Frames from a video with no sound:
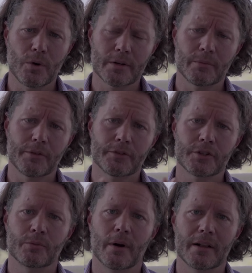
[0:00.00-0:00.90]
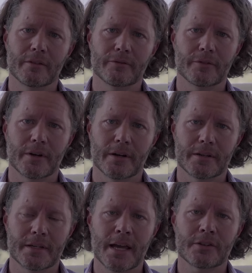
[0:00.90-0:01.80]
worked with
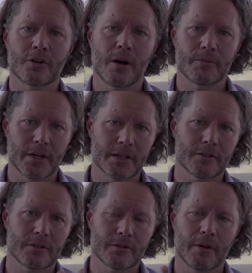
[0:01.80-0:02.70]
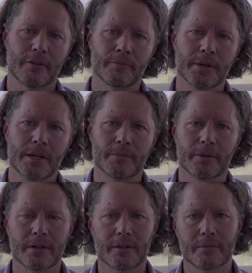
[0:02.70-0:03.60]
12 test objects, so 12
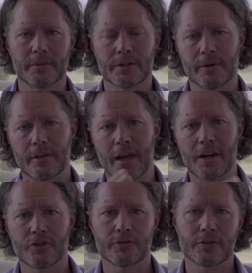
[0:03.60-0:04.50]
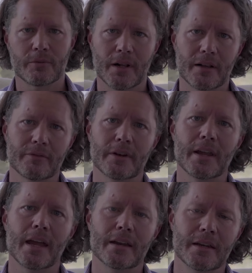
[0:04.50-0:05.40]
people between the age of 12 and
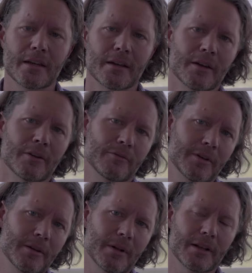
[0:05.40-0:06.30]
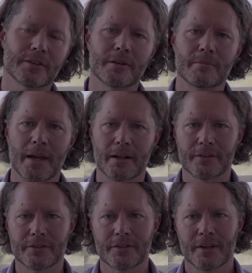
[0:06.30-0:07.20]
80, females and
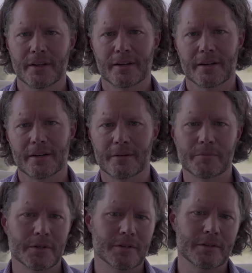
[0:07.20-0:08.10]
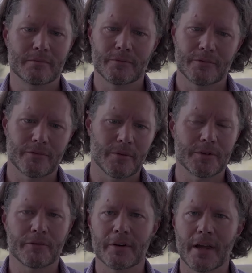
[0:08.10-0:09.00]
males from
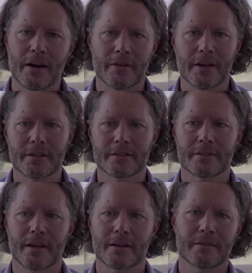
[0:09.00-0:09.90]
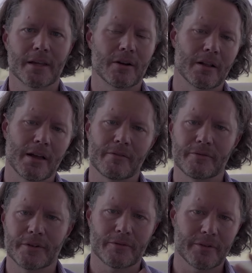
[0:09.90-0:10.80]
different areas, and they all
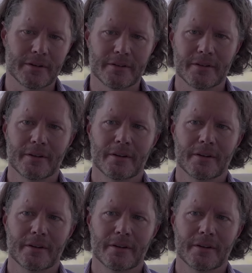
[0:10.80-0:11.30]
have different